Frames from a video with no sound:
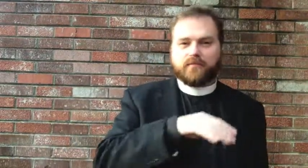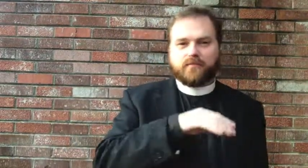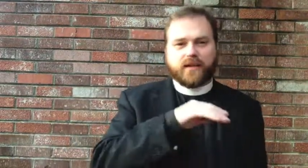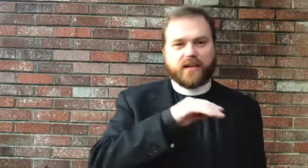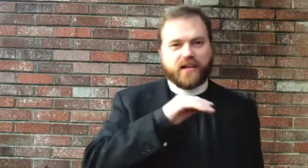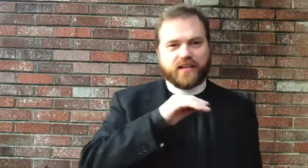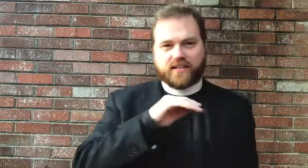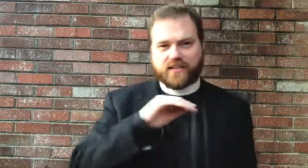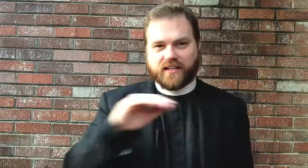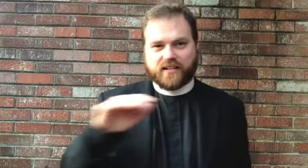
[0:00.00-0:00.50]

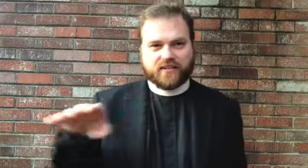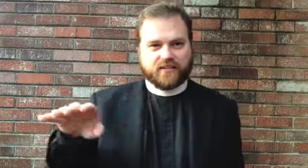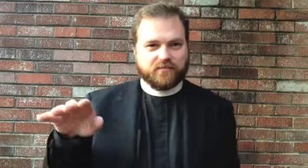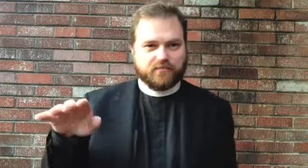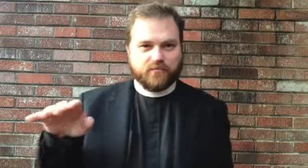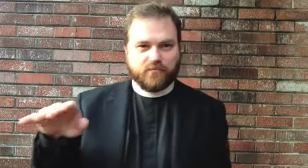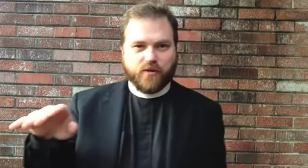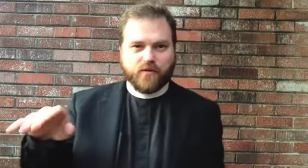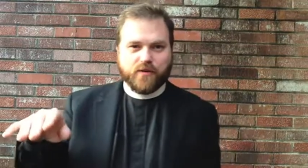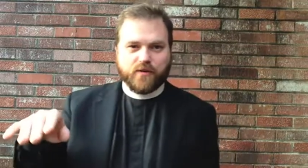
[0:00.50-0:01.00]
Because this
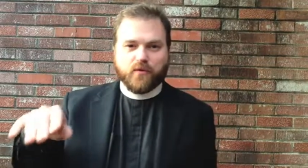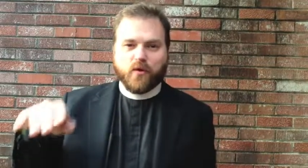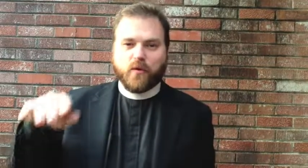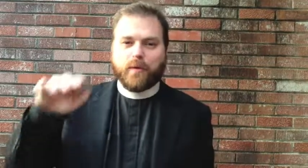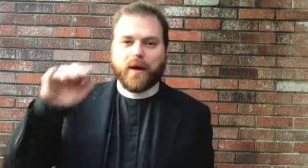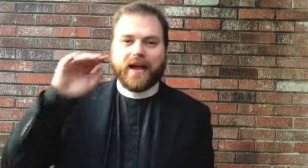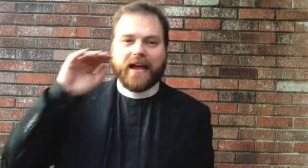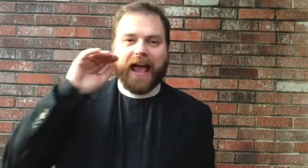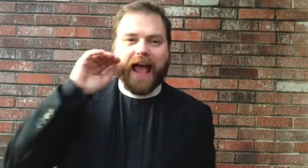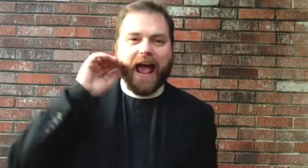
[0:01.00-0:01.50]
movie will
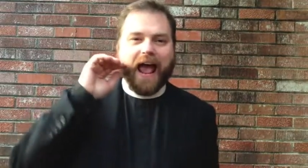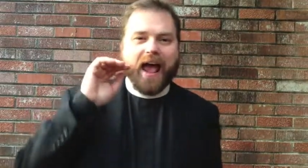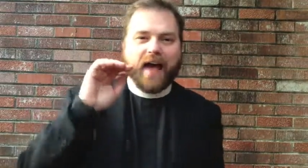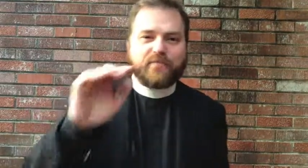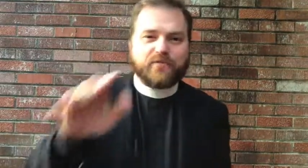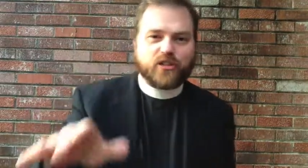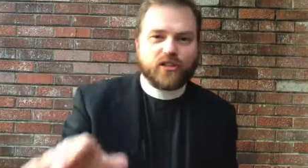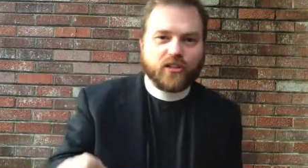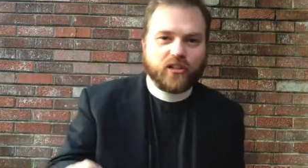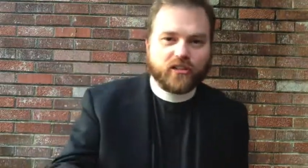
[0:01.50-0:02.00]
make
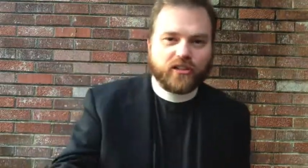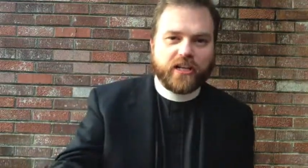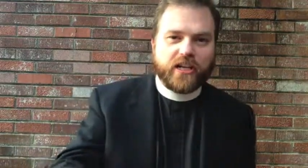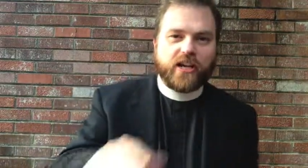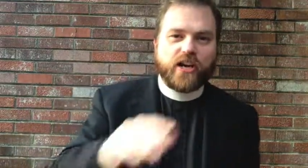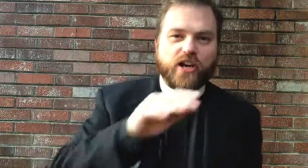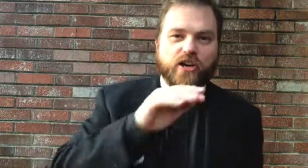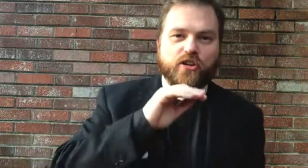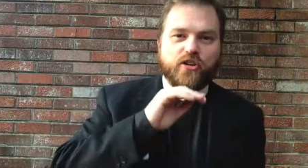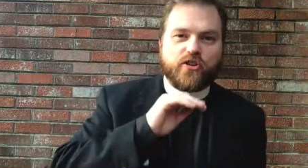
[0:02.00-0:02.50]

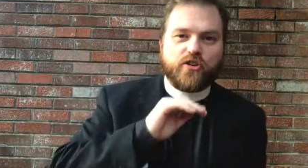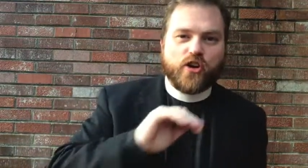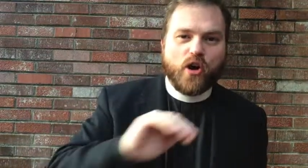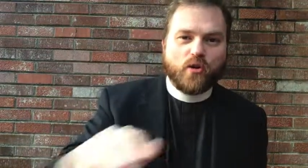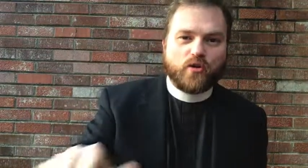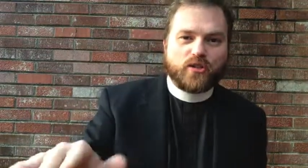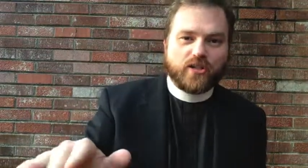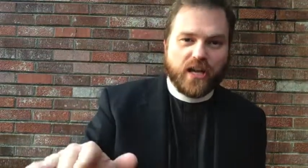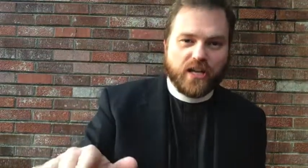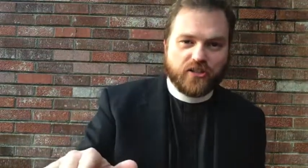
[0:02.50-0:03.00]
absolutely
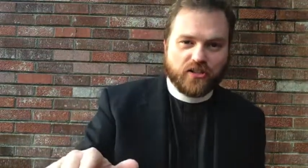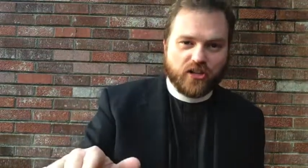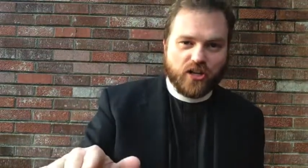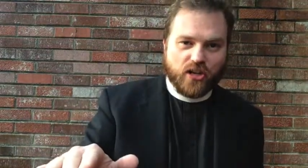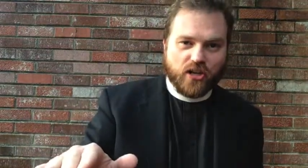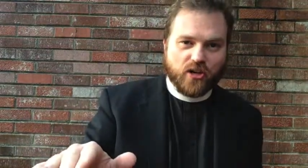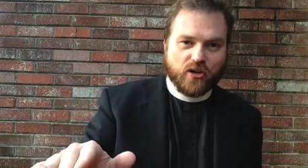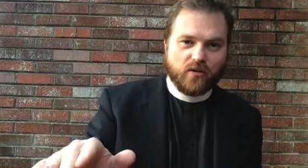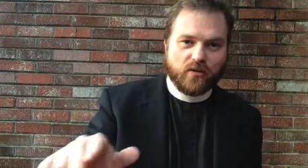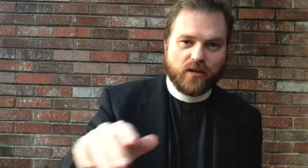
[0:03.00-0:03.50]
no sense to
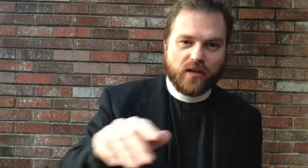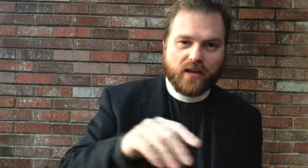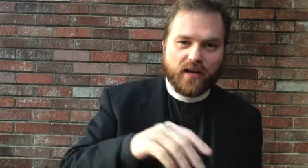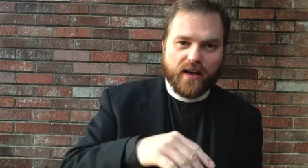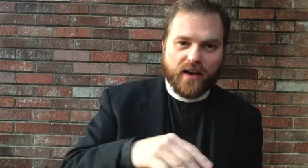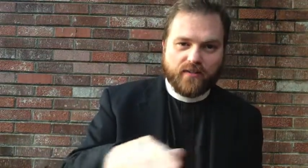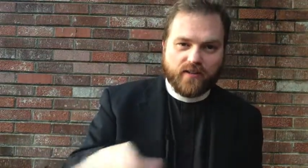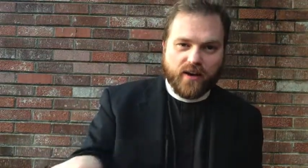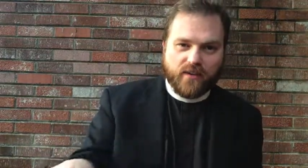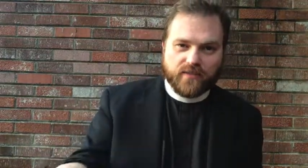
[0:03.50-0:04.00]
you
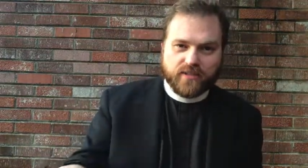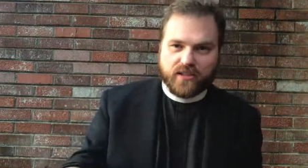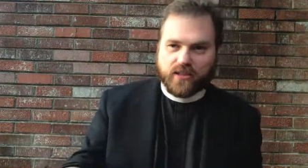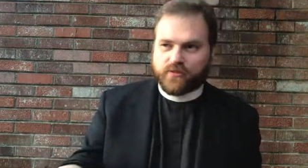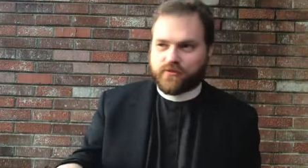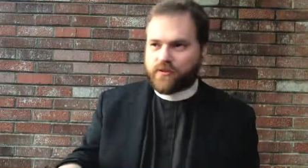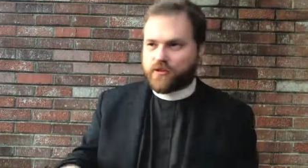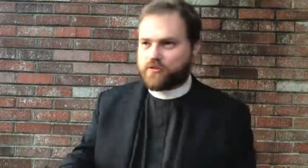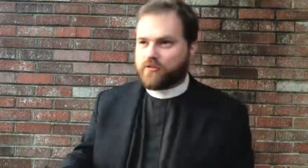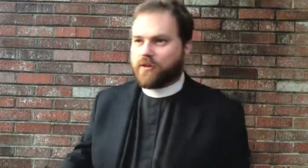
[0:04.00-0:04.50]
if you haven't seen
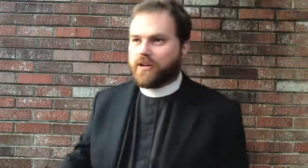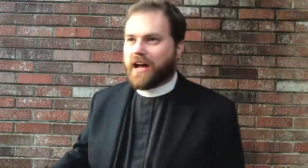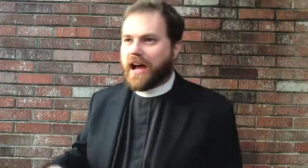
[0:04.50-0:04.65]
the first one.